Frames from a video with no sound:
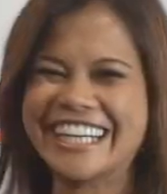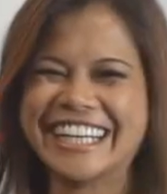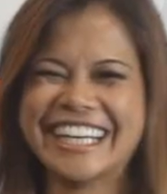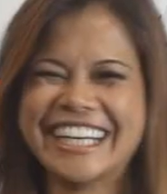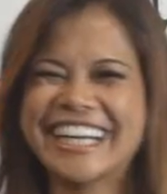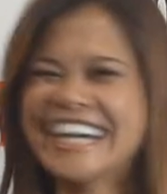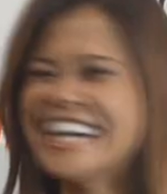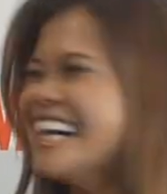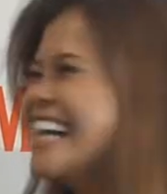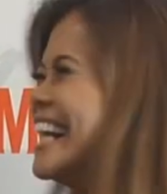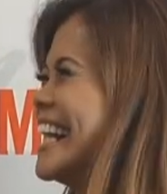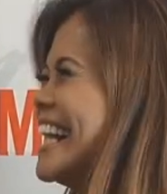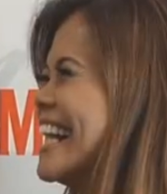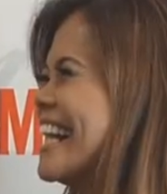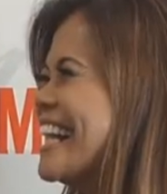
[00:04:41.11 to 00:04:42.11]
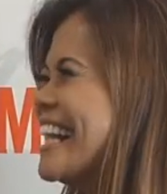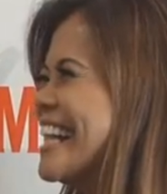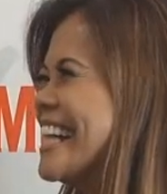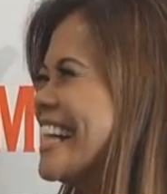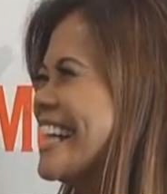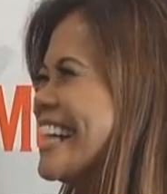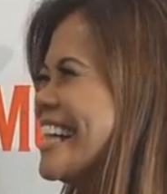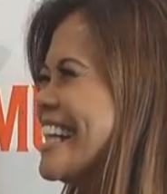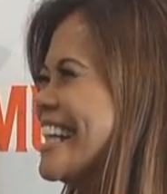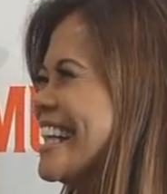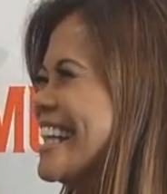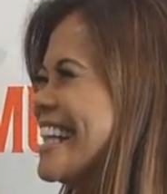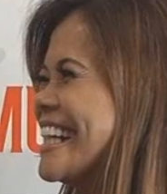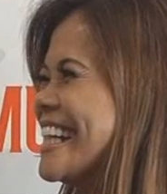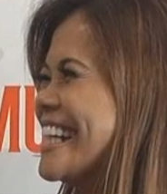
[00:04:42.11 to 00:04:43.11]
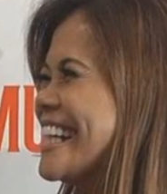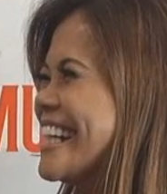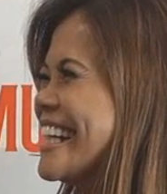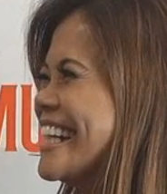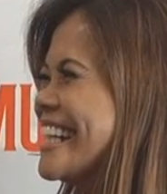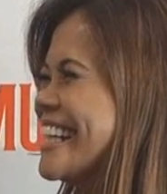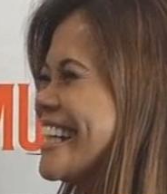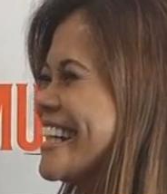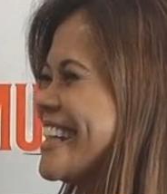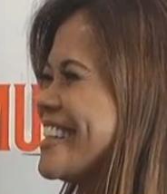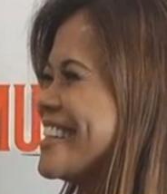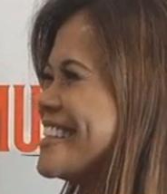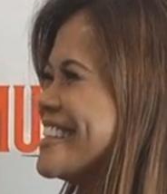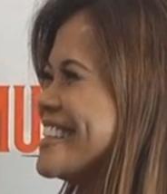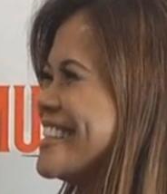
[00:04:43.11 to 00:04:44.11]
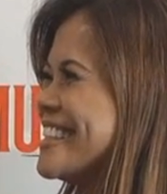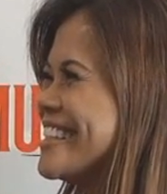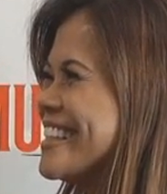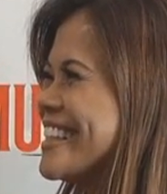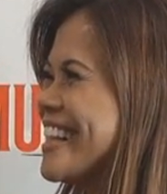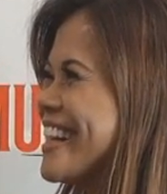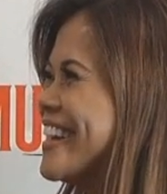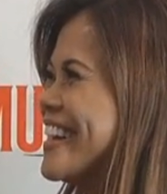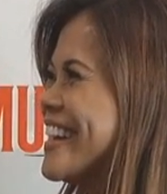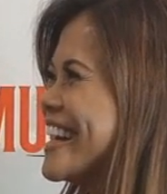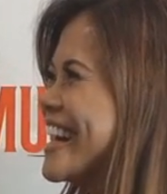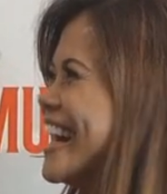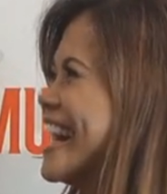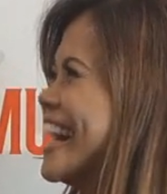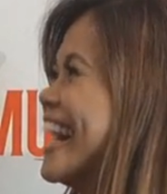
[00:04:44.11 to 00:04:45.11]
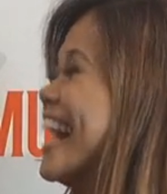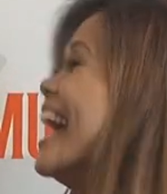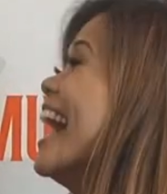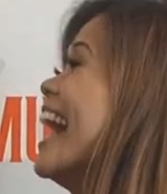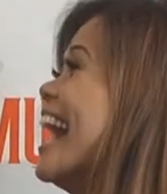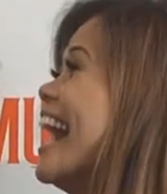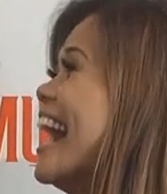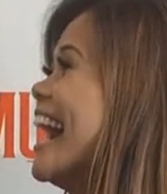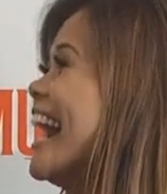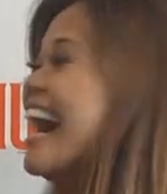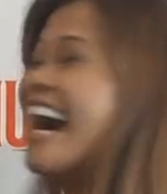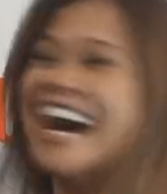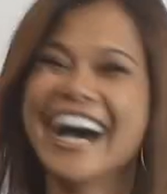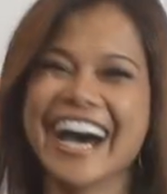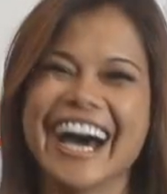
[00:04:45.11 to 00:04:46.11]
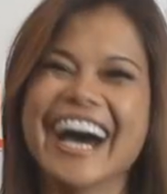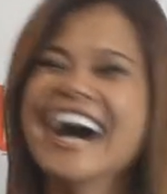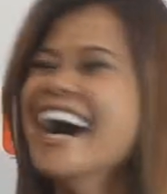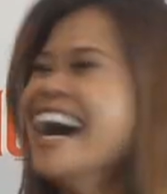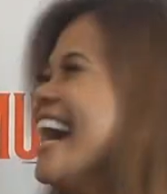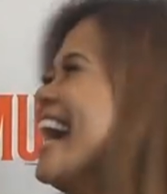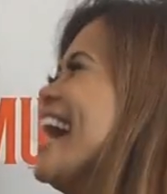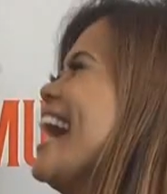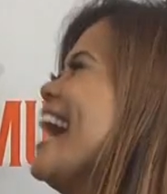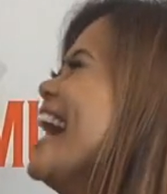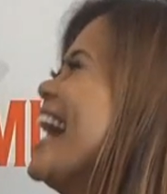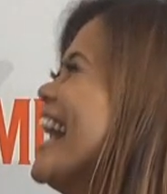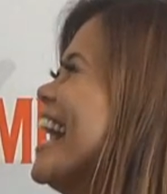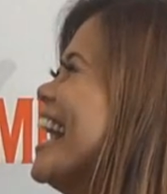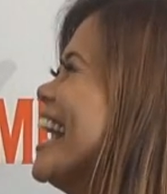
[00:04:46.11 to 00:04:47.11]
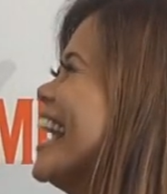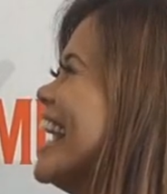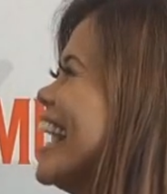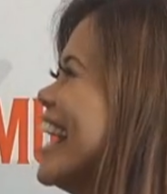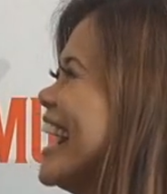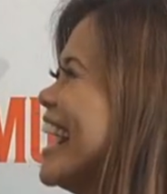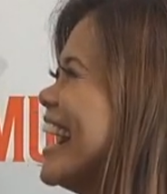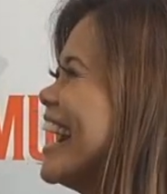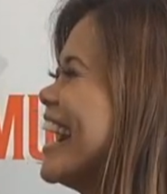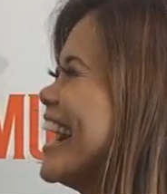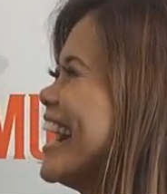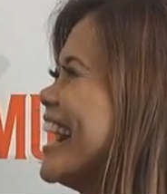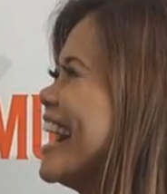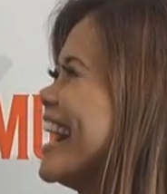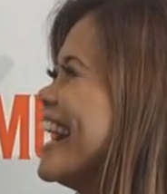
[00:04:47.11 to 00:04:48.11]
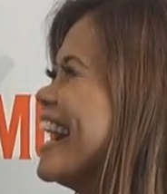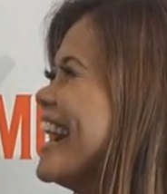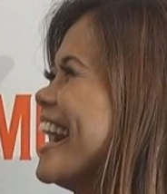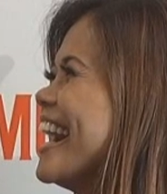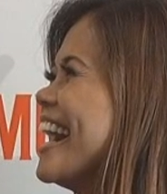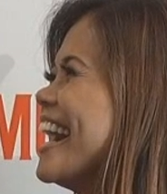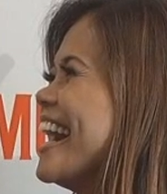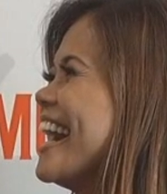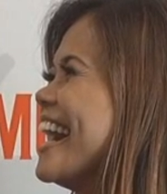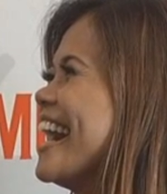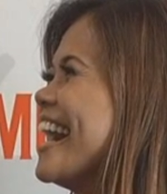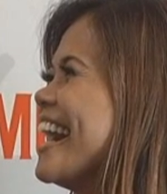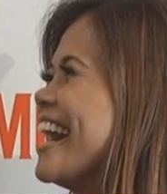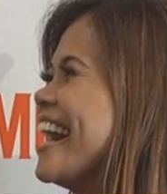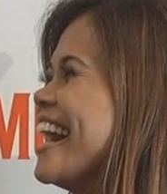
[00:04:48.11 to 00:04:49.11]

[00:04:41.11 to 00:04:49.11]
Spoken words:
No words are spoken by the person on screen.